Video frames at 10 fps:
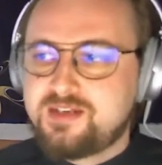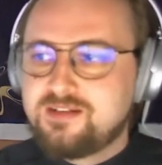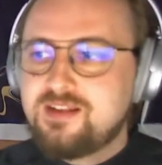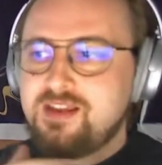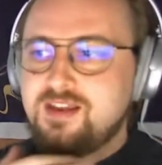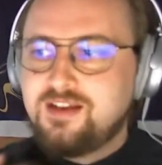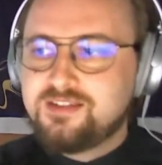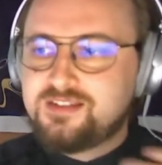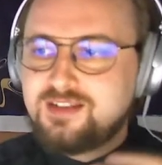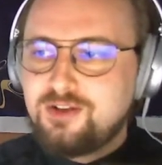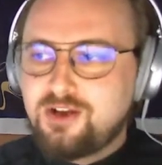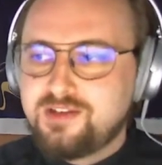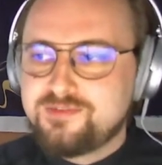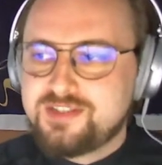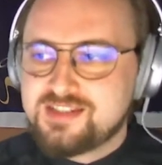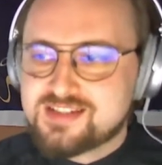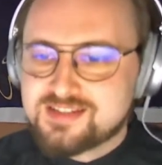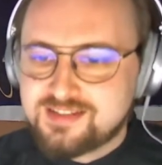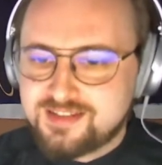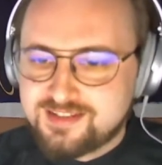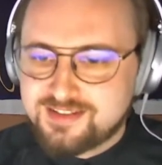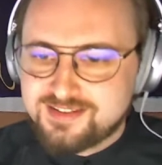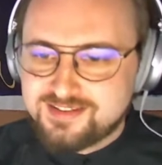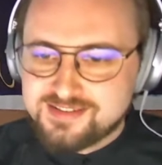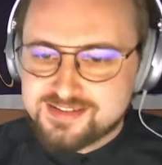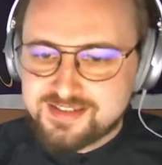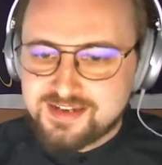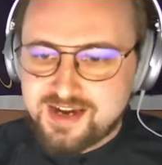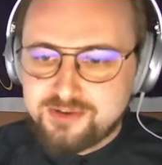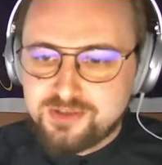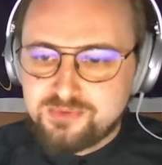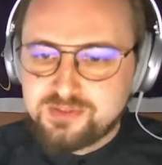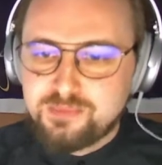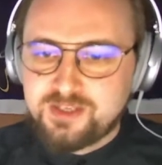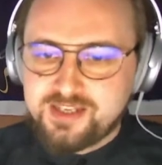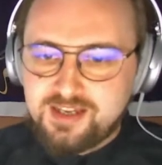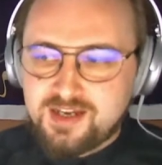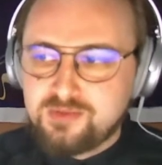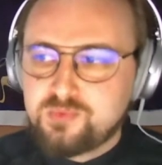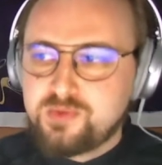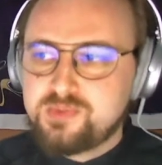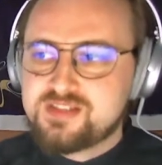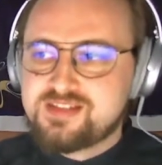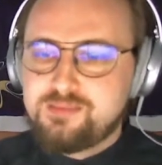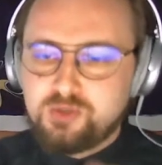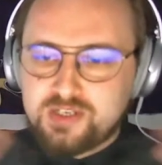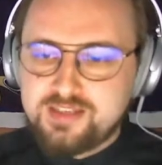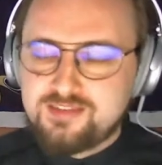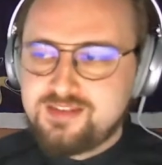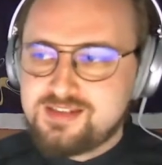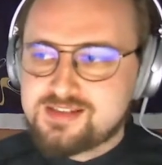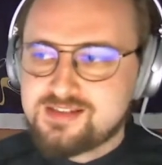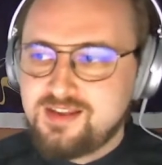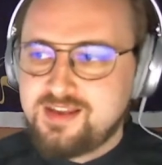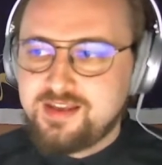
And until all of this scenario would play out, we would simulate this.